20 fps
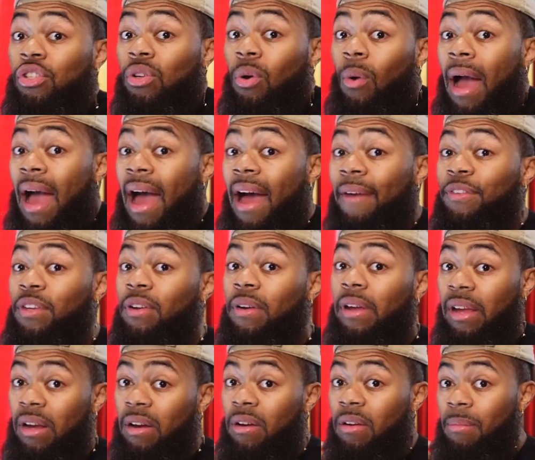So after
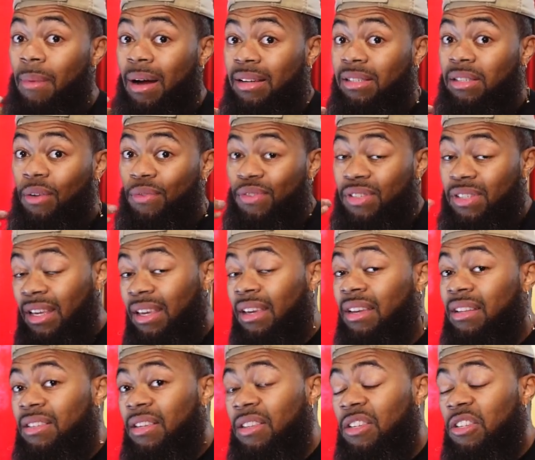hearing myself sing
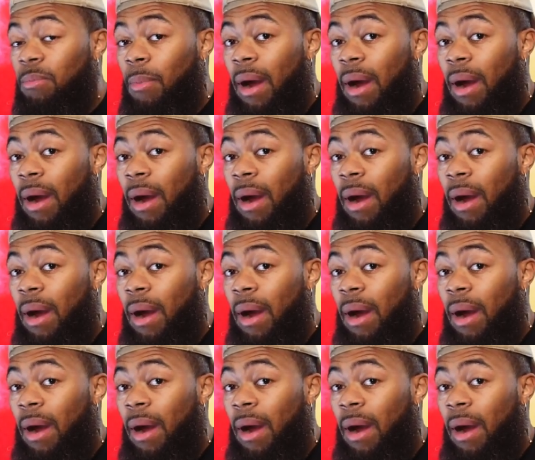into this